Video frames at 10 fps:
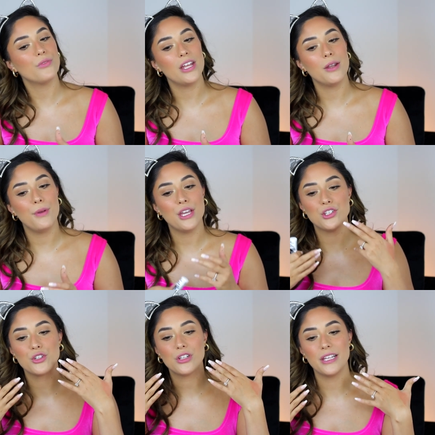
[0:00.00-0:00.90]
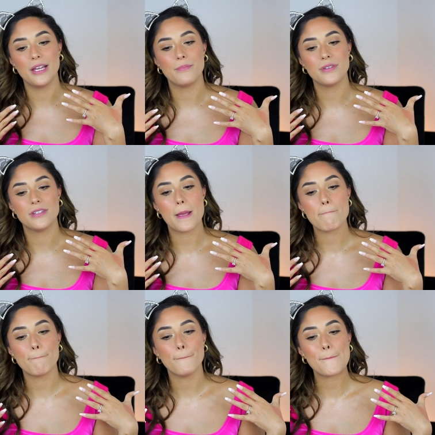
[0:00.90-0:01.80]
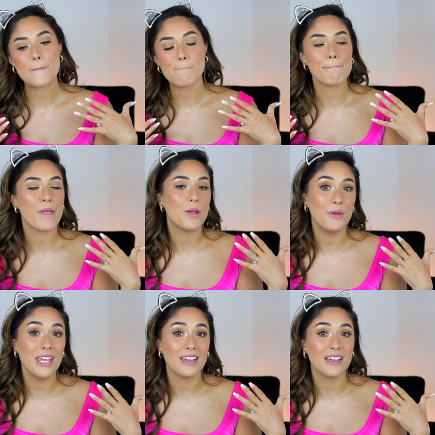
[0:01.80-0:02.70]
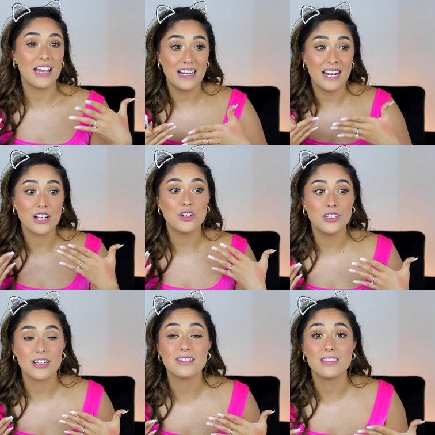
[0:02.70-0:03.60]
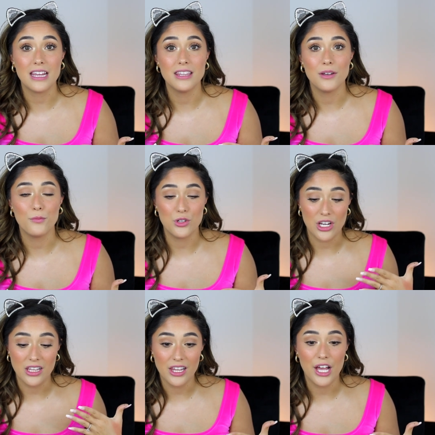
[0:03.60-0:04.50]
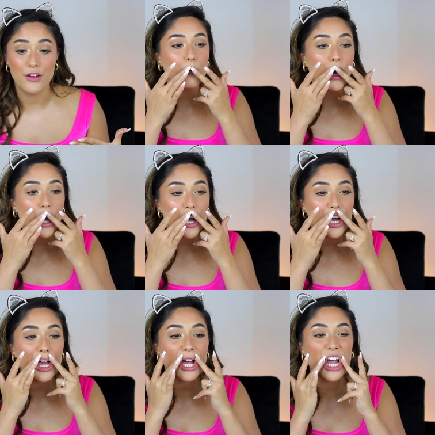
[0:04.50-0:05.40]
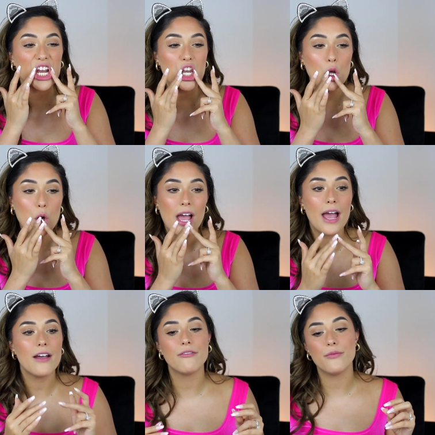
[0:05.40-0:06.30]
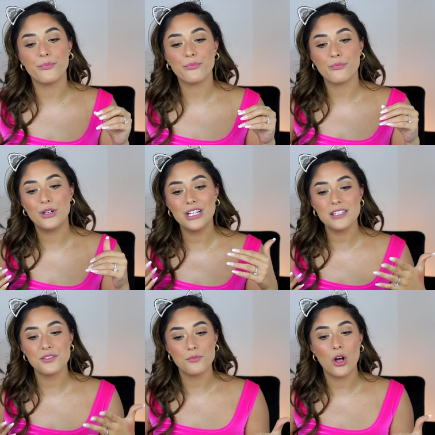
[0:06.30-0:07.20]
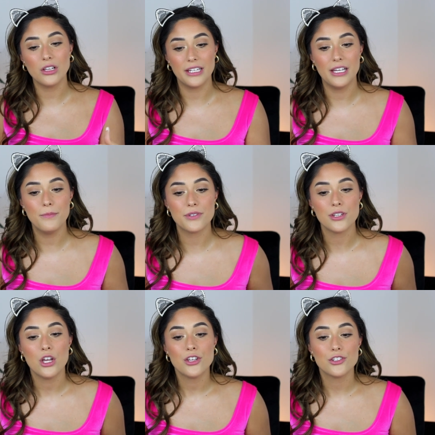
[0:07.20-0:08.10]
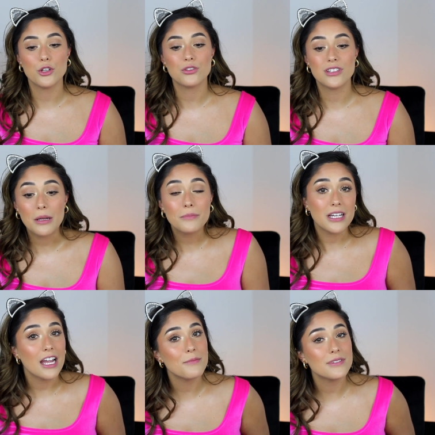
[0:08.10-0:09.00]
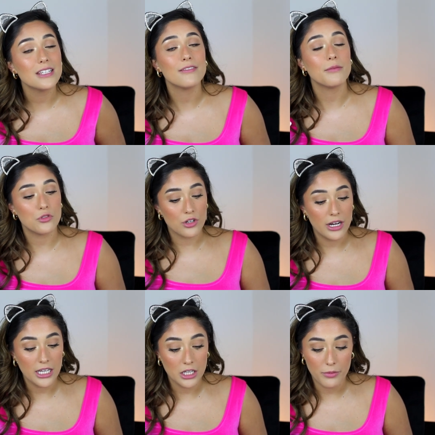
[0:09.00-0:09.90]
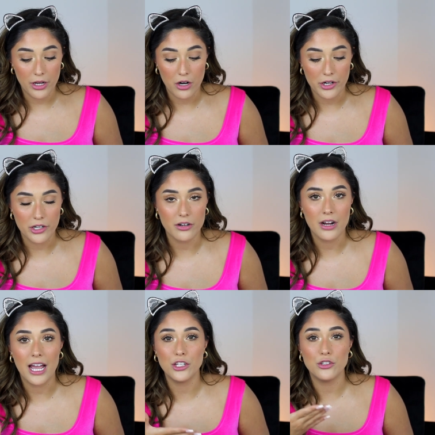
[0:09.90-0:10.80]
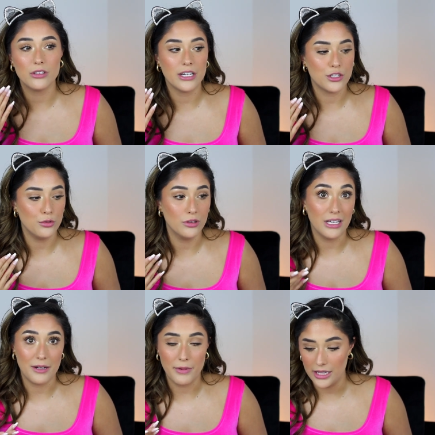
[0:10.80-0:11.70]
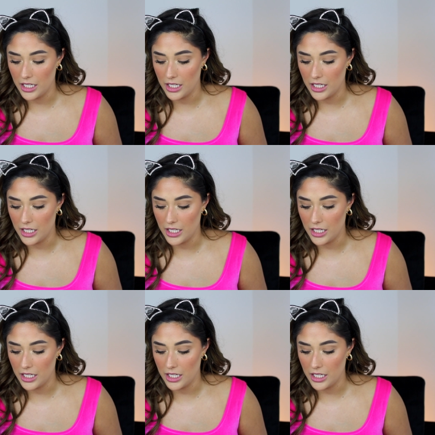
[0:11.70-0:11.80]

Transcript: and it makes your lips pink and it actually does stain them, which I love. But I do have pretty small lips, so sometimes if I'm trying a little bit harder, I do like to line my